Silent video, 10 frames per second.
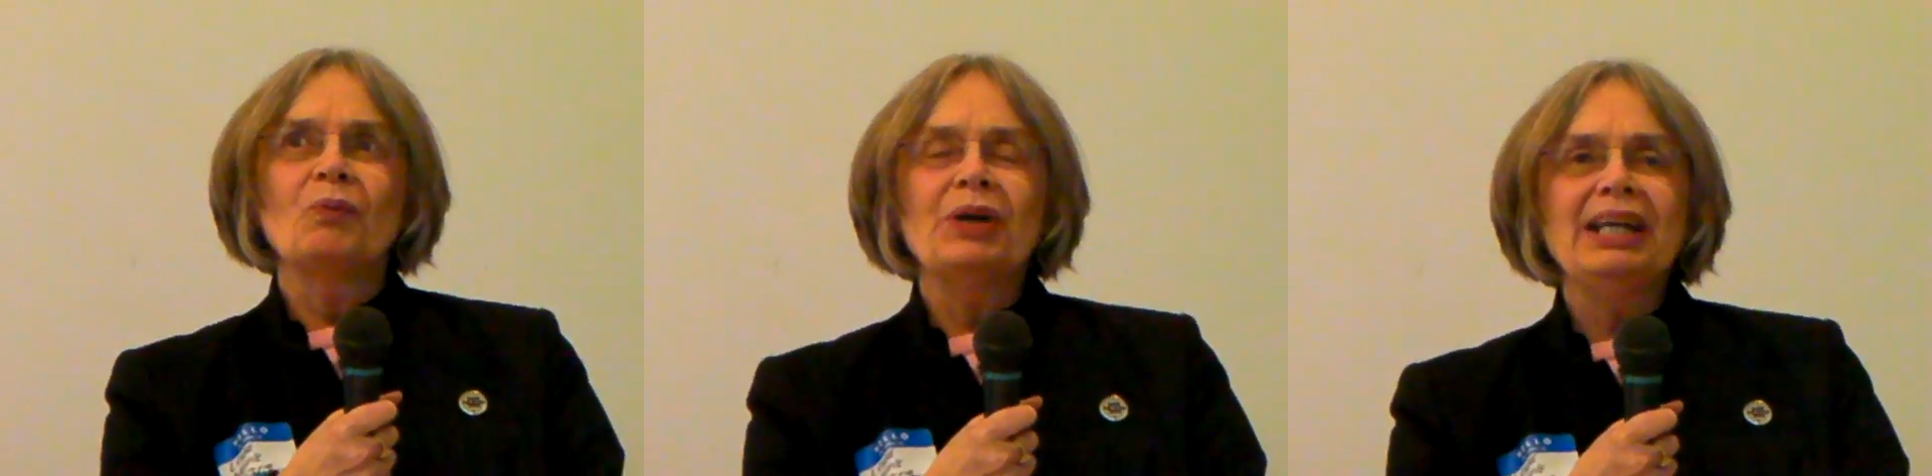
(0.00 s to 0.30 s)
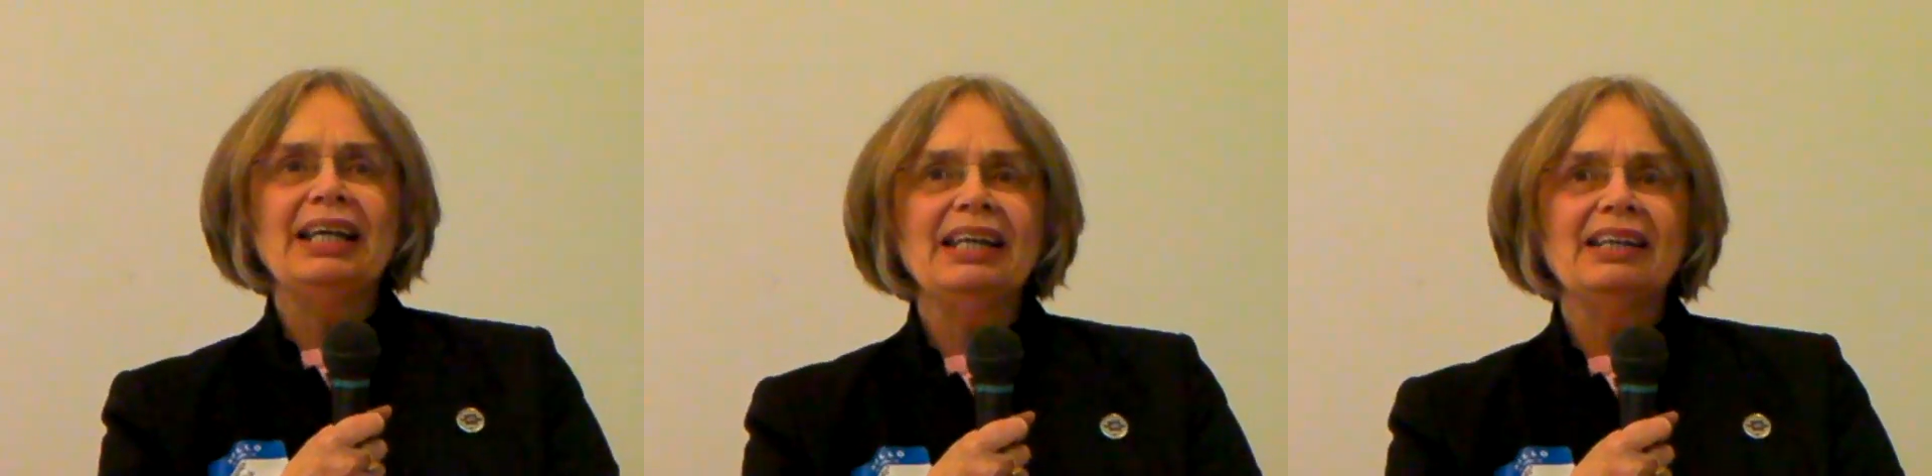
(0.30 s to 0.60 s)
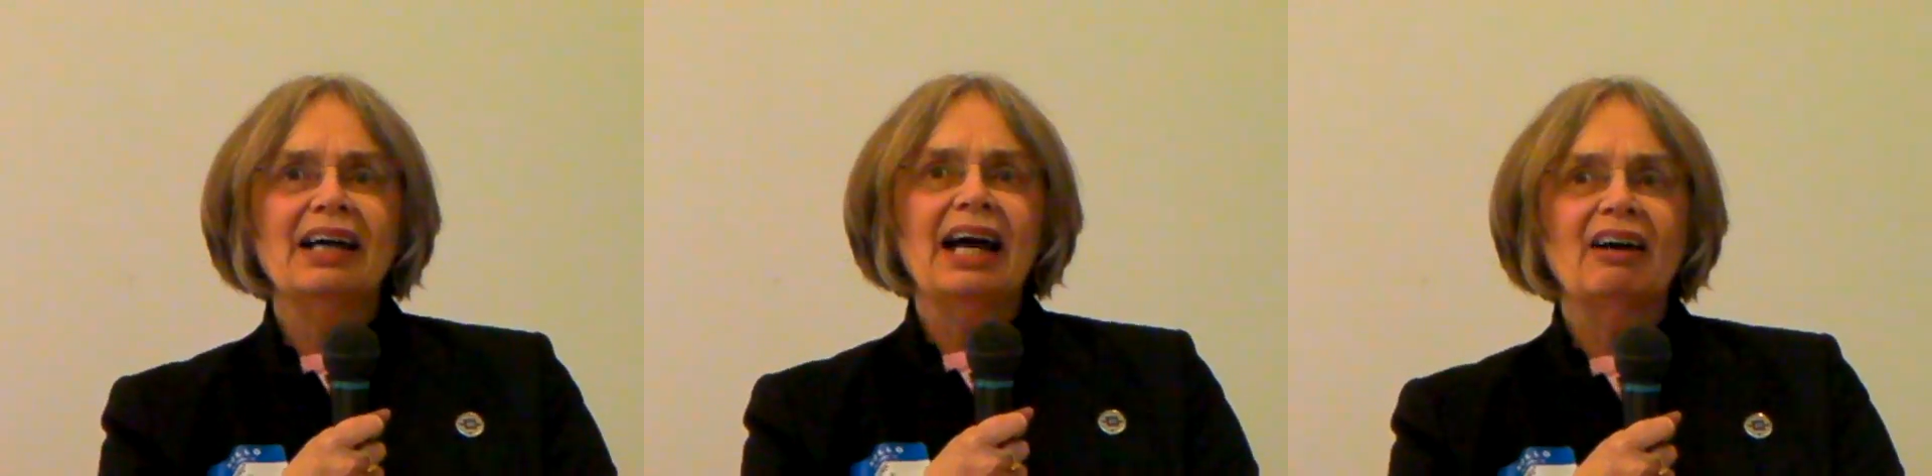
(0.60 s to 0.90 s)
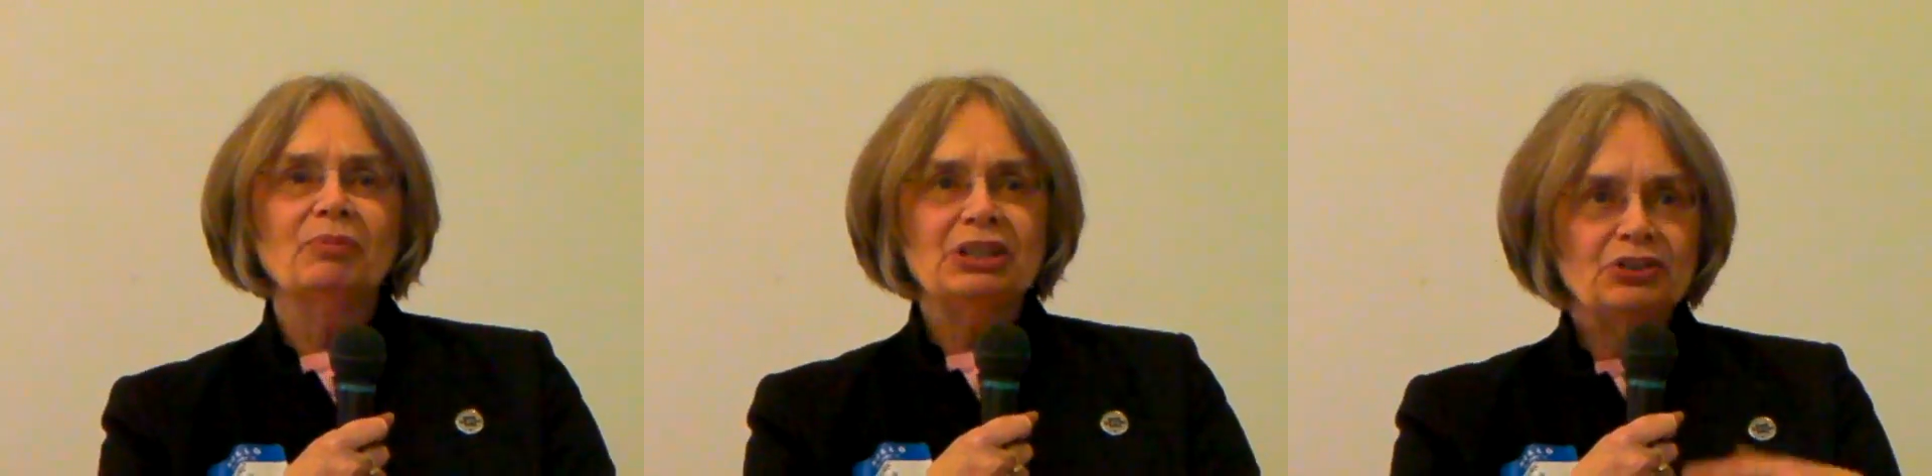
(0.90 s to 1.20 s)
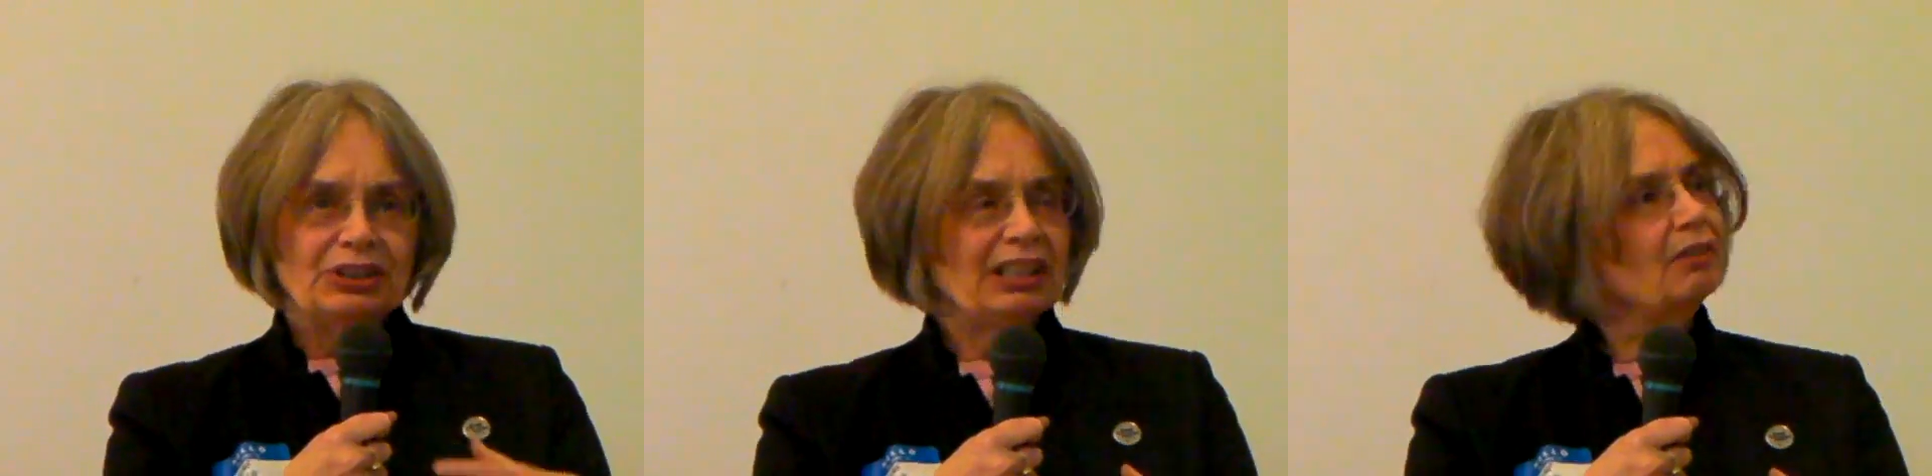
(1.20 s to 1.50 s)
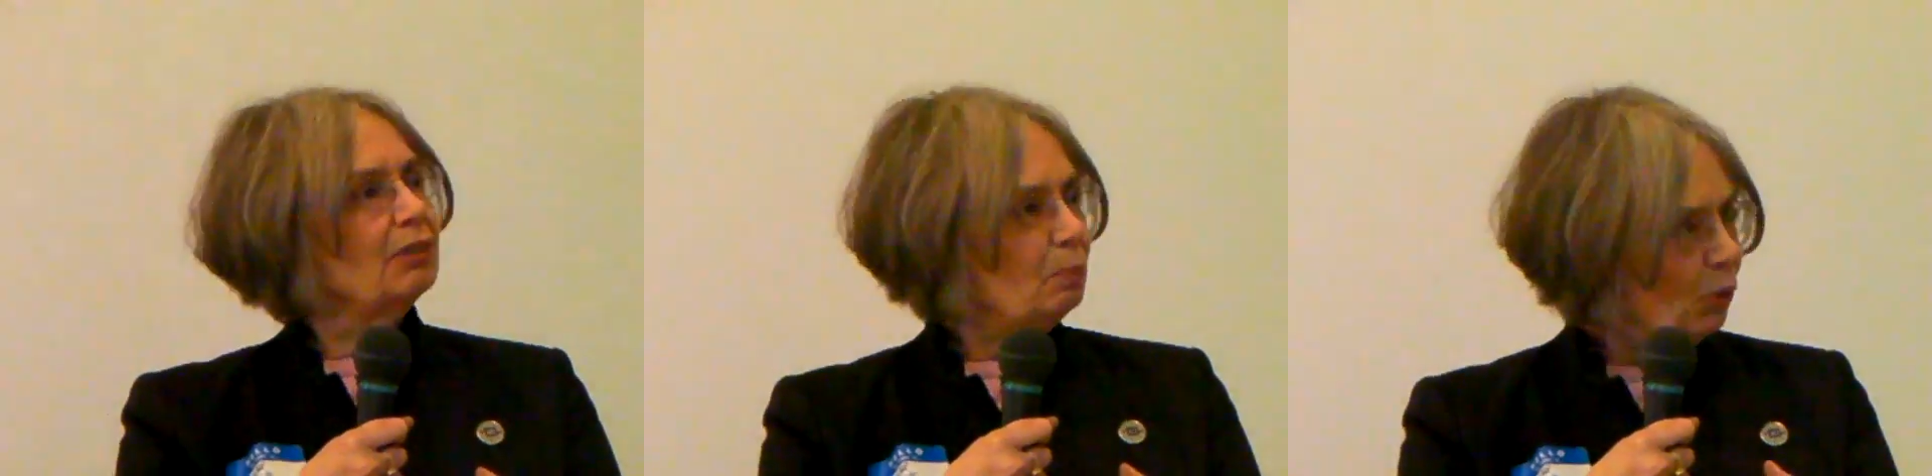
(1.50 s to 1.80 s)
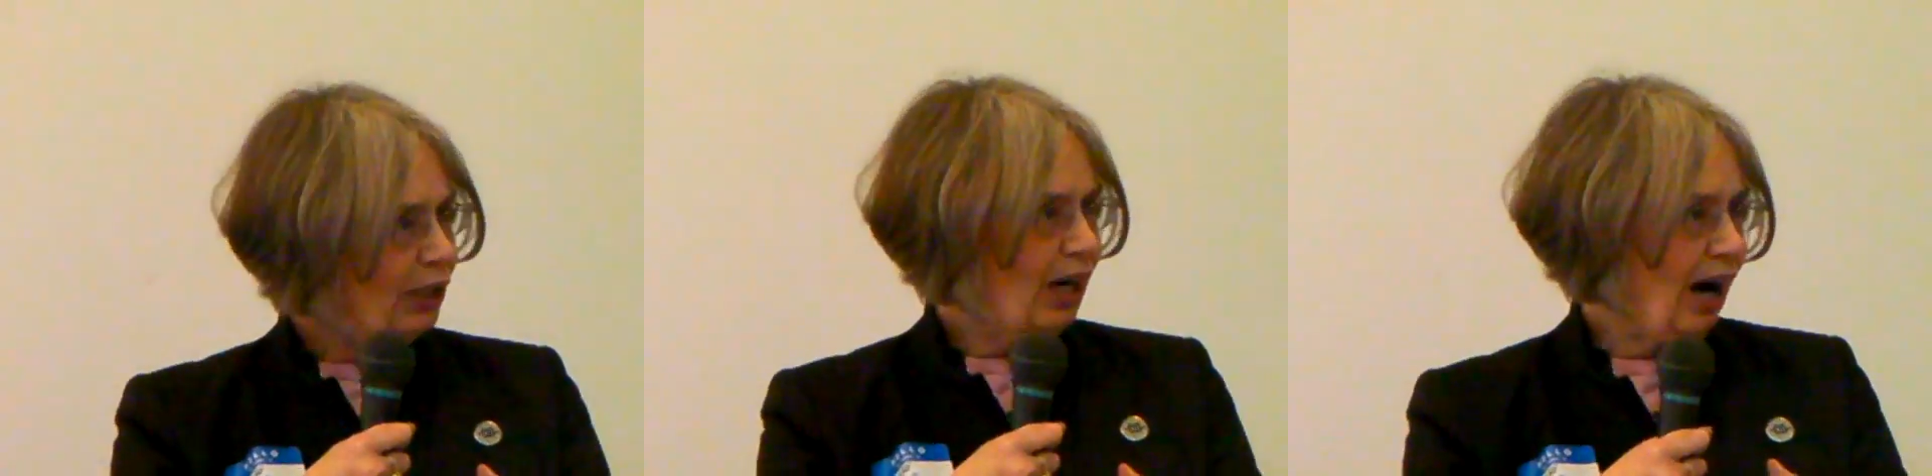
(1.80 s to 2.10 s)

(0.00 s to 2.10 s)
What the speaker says: We have been using a report